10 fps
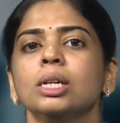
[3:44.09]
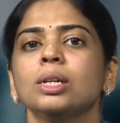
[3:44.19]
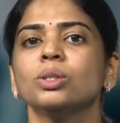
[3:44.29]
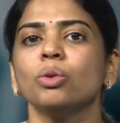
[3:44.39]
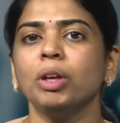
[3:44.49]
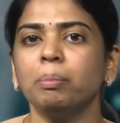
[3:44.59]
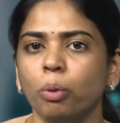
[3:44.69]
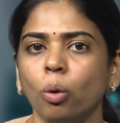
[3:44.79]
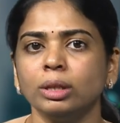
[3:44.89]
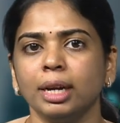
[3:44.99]
So we
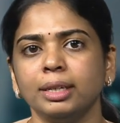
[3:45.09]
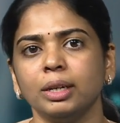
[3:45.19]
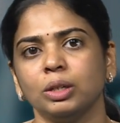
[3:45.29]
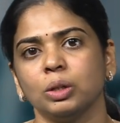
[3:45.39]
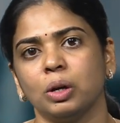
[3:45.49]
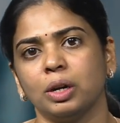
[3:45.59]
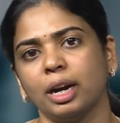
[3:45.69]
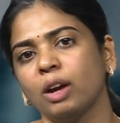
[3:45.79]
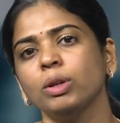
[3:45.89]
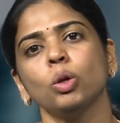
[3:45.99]
both enter into
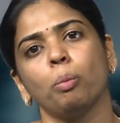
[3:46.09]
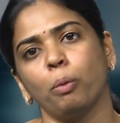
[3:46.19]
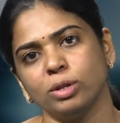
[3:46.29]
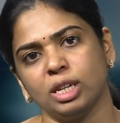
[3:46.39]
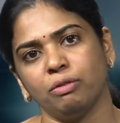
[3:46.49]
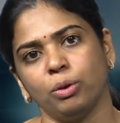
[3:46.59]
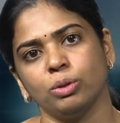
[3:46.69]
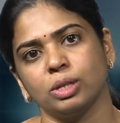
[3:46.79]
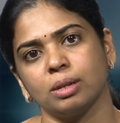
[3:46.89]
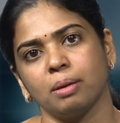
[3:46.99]
contract with opposing
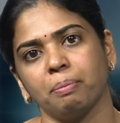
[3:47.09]
views.